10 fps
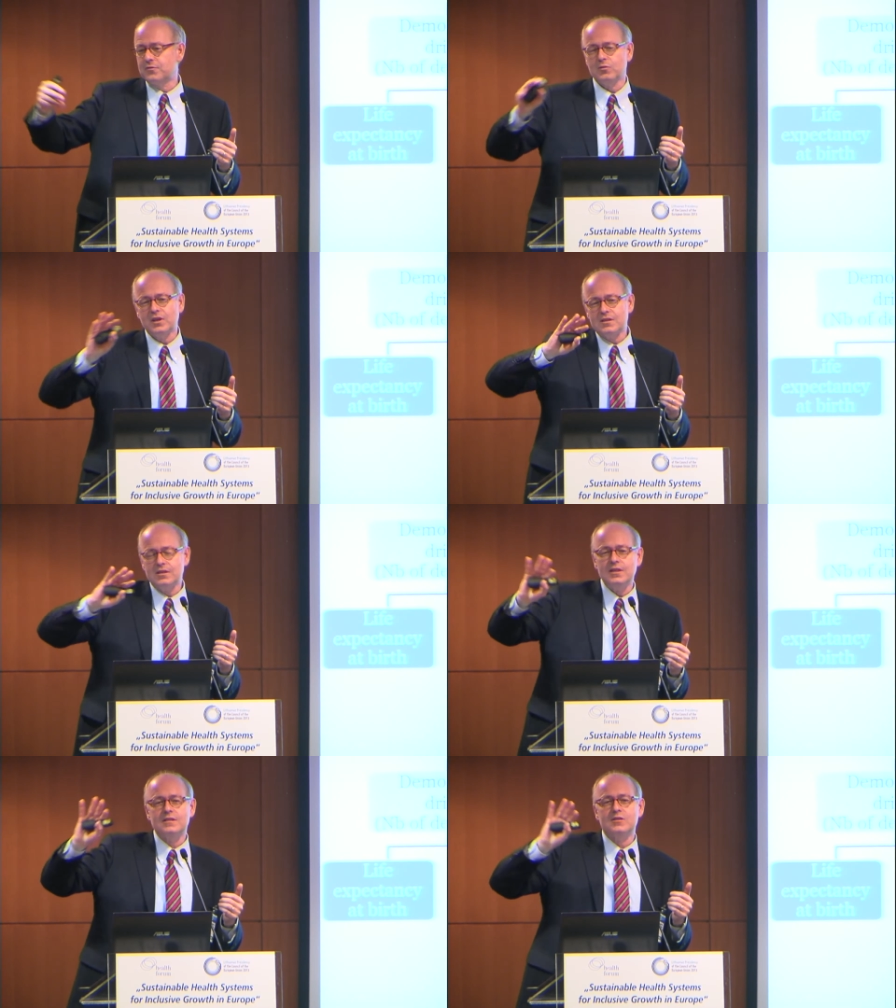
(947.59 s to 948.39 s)
So that
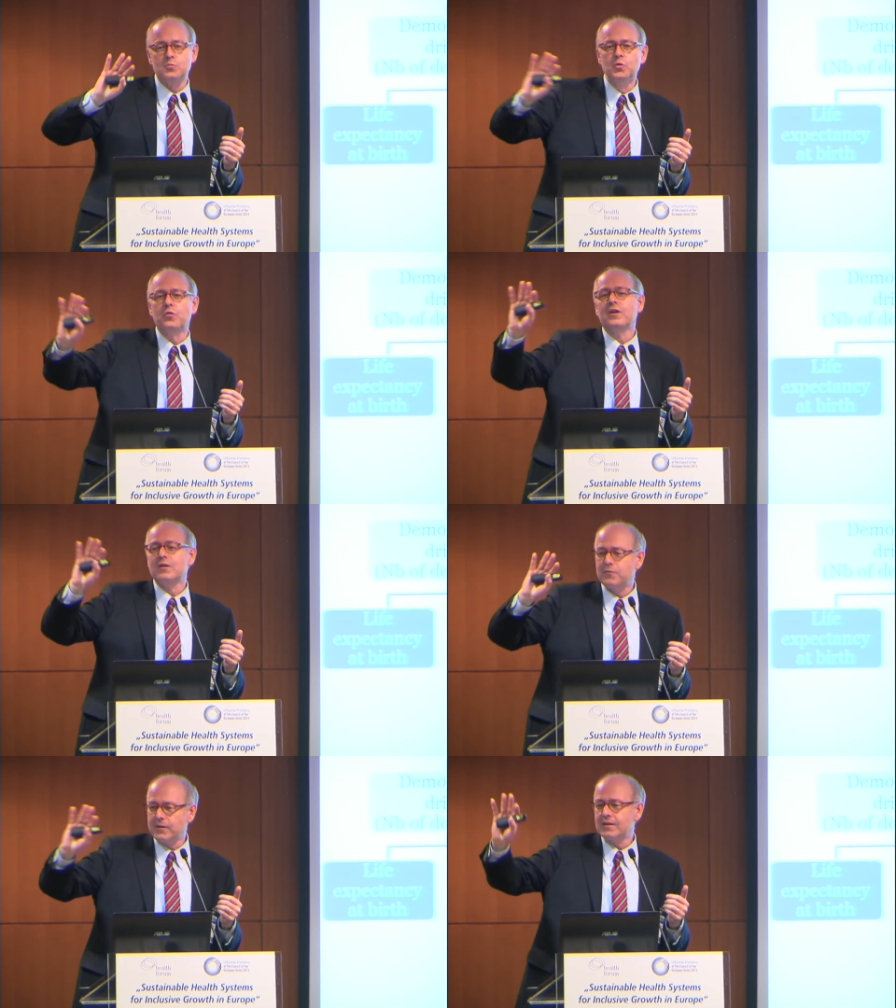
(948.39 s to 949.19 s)
has a smoothing
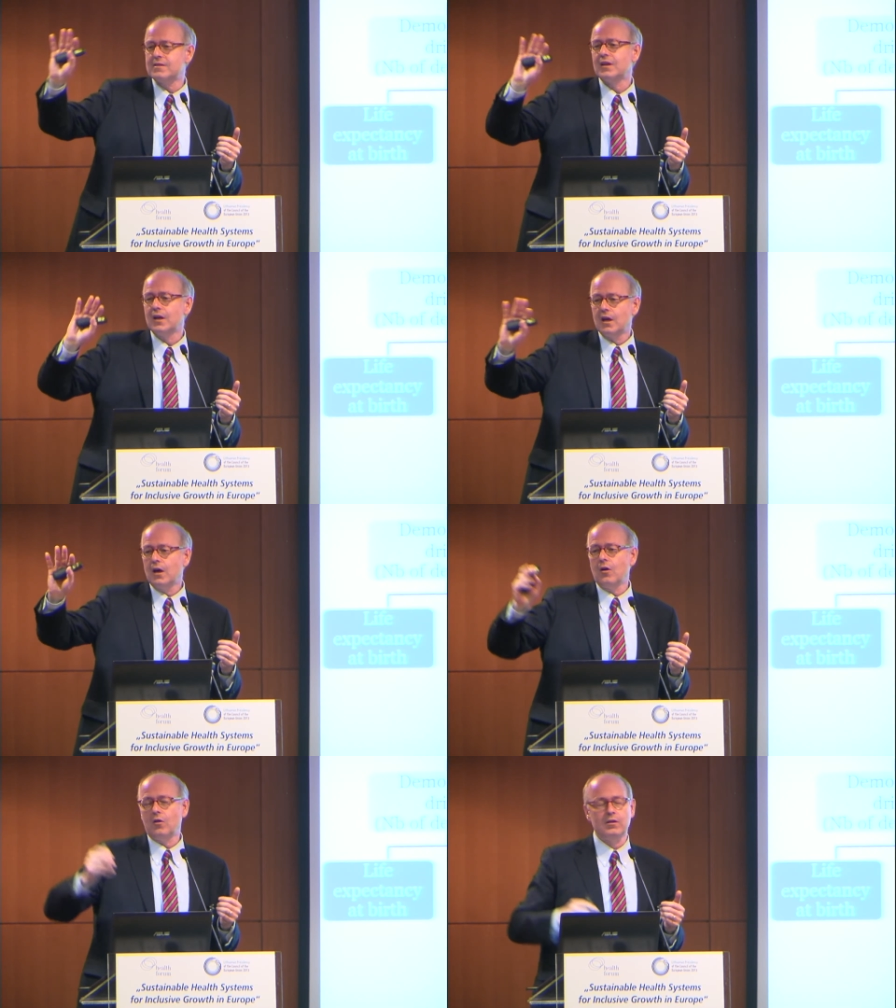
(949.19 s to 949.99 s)
effect
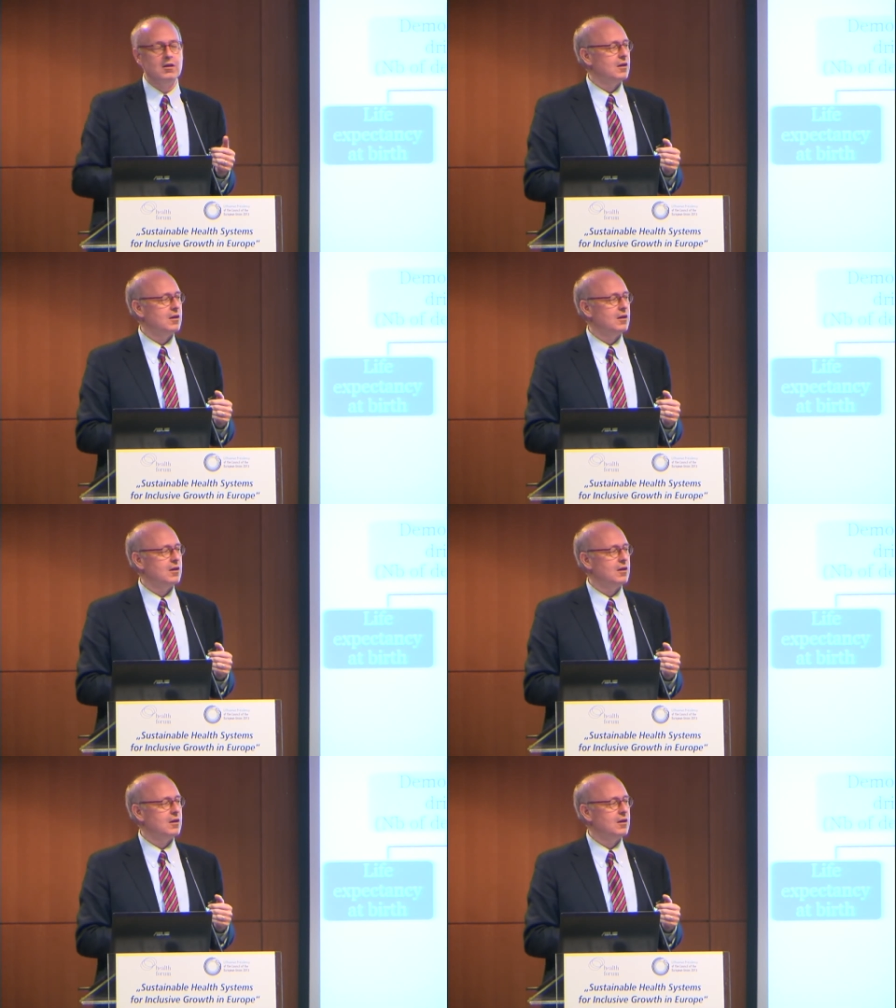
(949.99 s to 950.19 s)
on